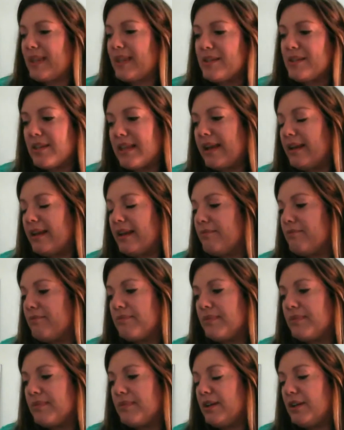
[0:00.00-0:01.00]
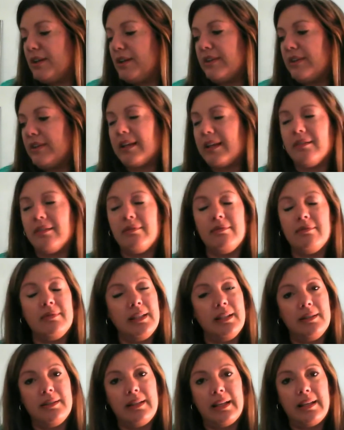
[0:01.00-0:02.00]
they, they can
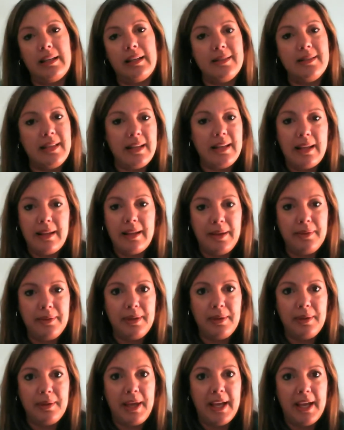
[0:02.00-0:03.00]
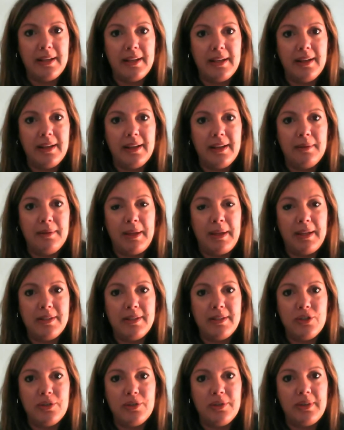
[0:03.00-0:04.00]
send them out a
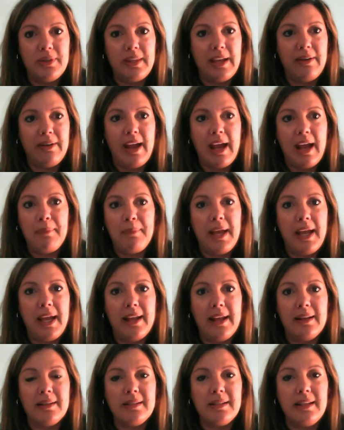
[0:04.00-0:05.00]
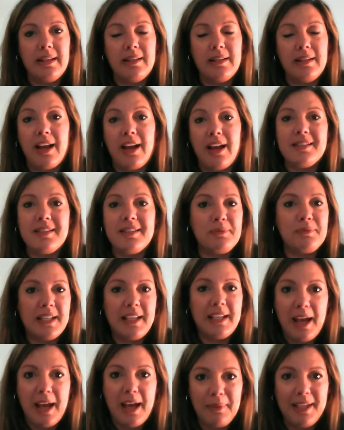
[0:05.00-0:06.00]
message through their app and entice them to
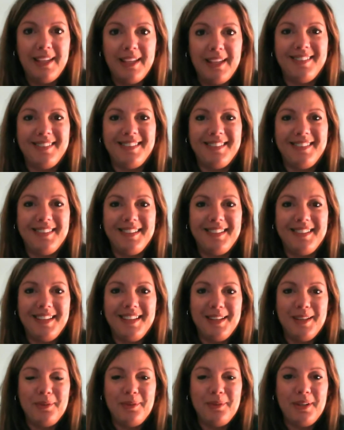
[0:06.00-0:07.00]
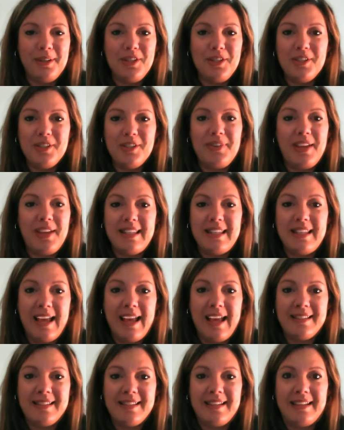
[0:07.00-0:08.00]
come in, which is
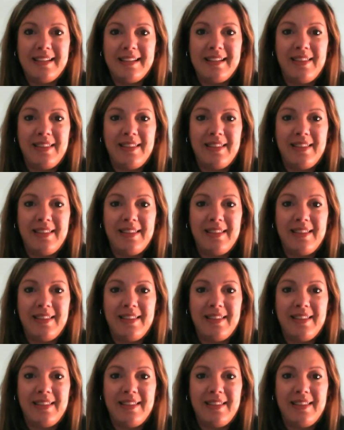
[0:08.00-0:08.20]
fantastic.